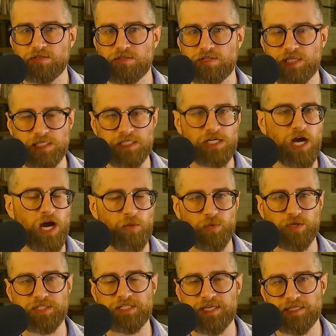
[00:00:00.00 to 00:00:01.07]
does not
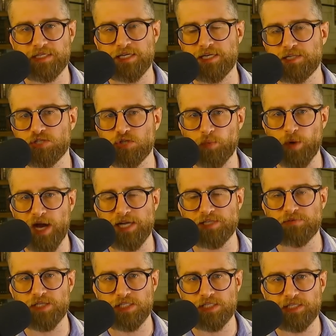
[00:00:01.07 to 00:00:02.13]
resist against the rise
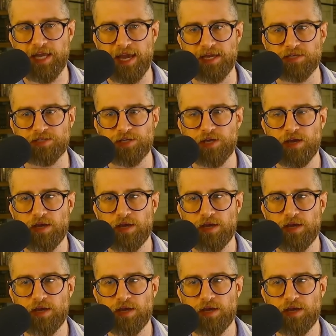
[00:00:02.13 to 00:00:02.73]
of the state,